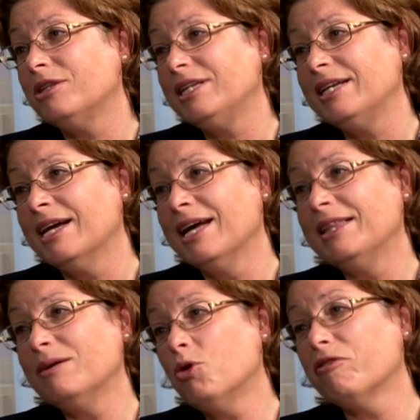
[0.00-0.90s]
the
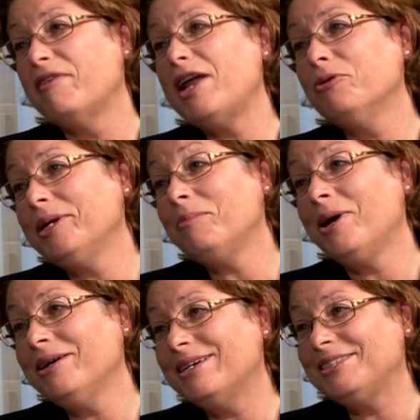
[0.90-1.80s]
more veteran
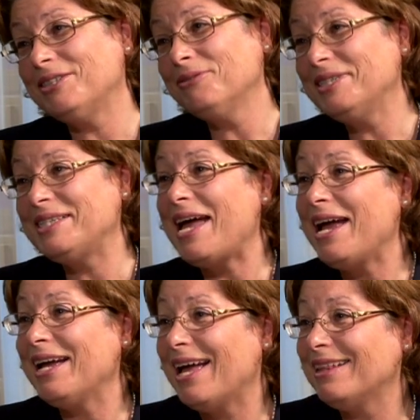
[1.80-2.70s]
among us, shall we
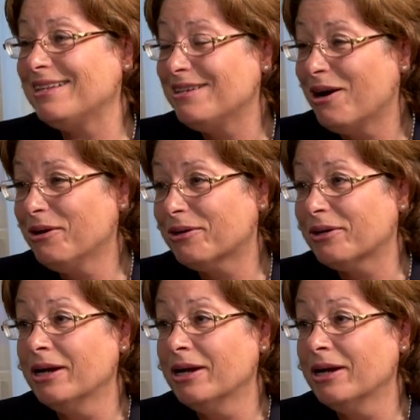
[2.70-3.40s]
say, and the younger.